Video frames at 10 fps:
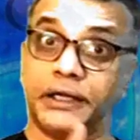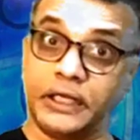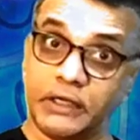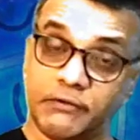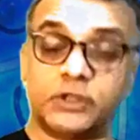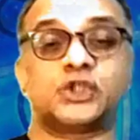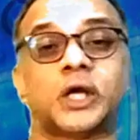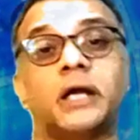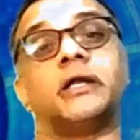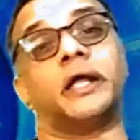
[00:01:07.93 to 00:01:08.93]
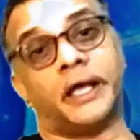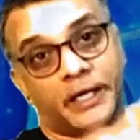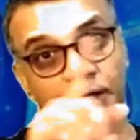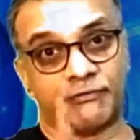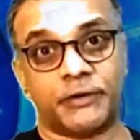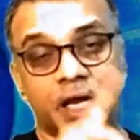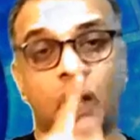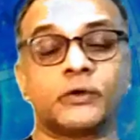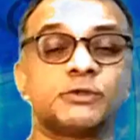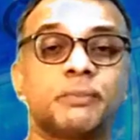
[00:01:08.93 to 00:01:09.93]
D1 chart in different
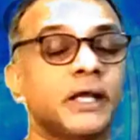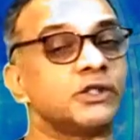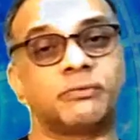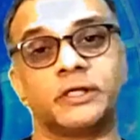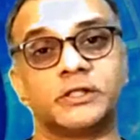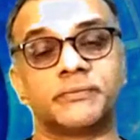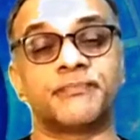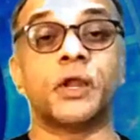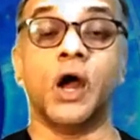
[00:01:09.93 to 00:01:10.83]
house placements?